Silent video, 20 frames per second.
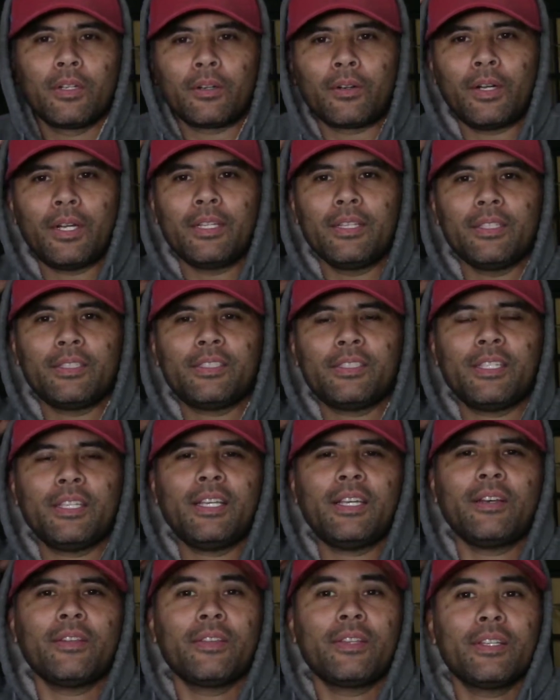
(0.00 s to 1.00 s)
right, let's see
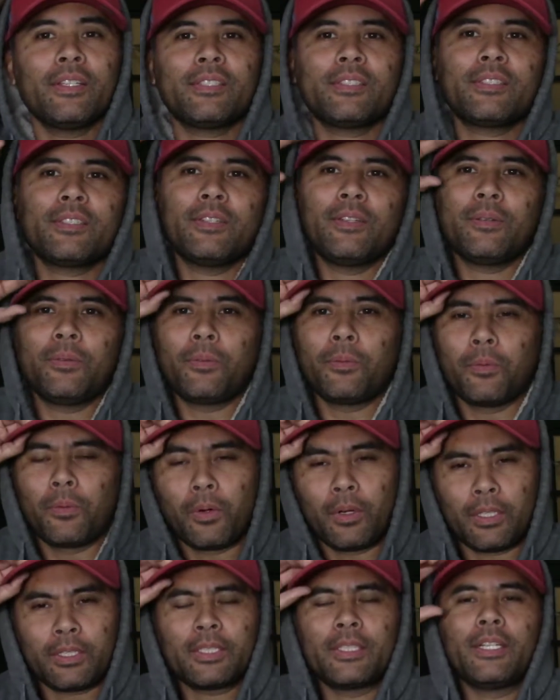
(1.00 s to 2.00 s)
how this
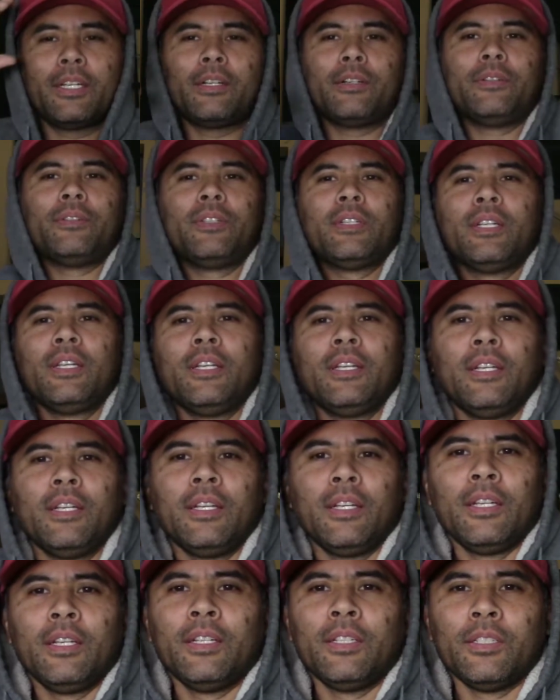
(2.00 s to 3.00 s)
works now.
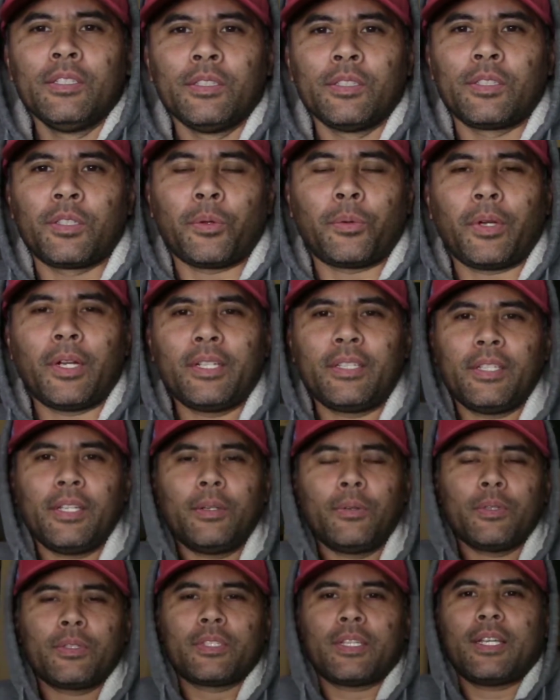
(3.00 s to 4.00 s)
So what I did
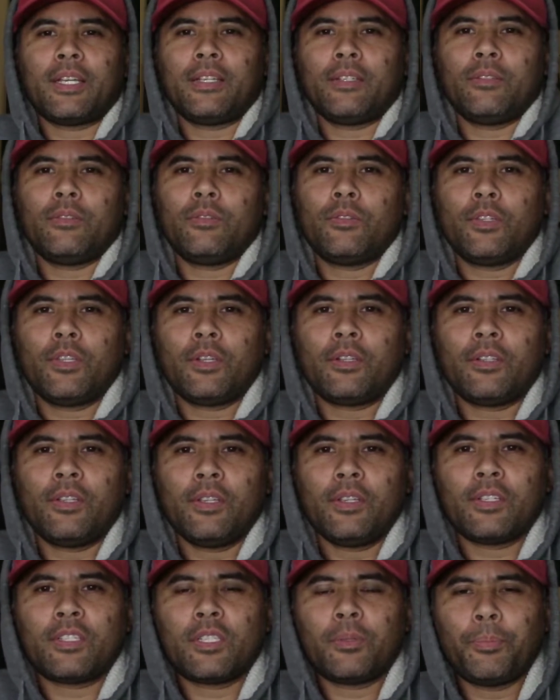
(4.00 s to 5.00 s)
was I took
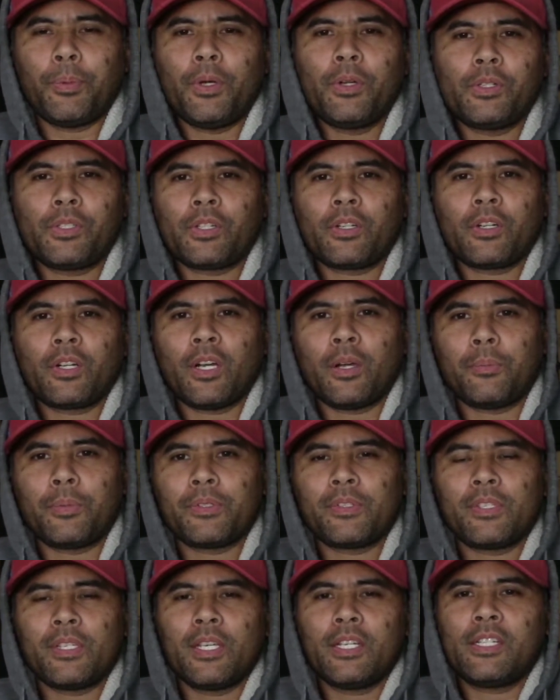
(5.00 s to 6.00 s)
the exposure
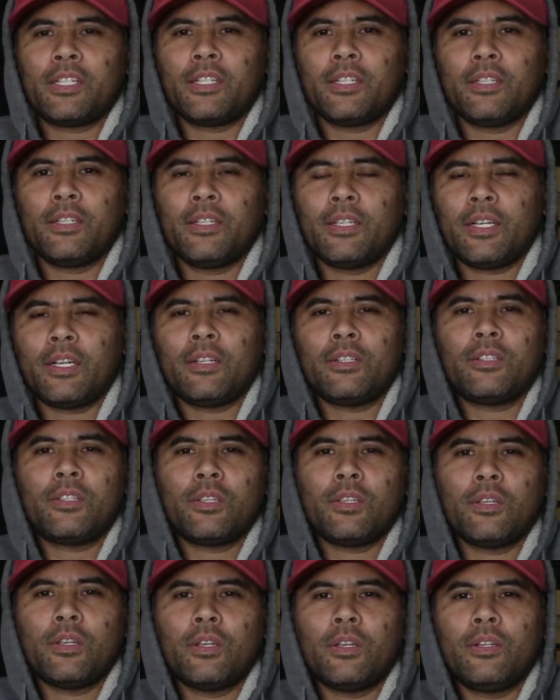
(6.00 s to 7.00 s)
compensation down
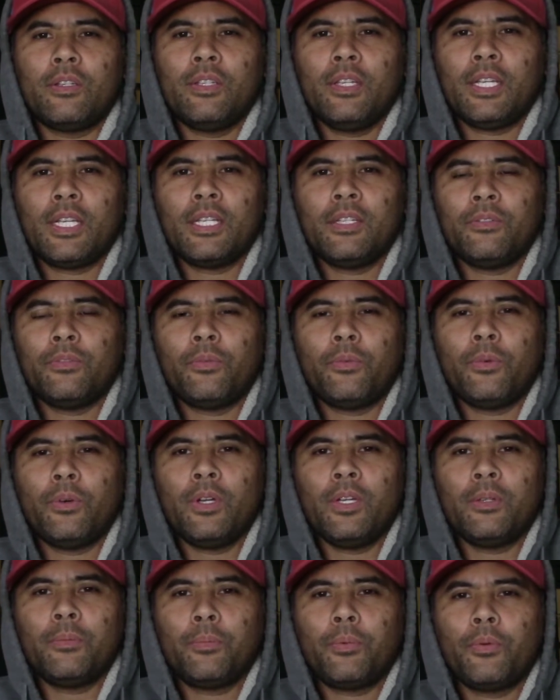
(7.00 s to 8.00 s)
to negative
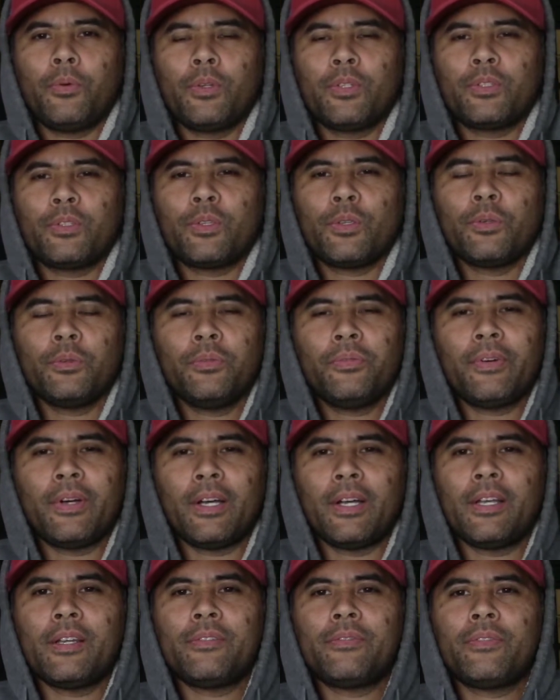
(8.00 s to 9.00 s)

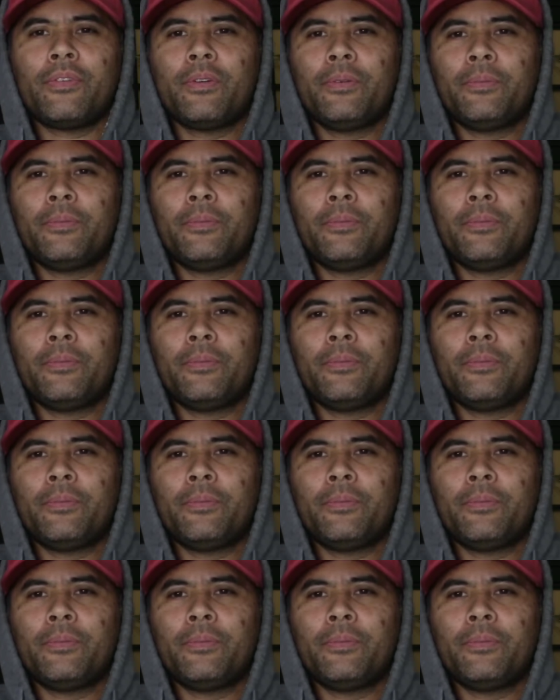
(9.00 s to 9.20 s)
1.25,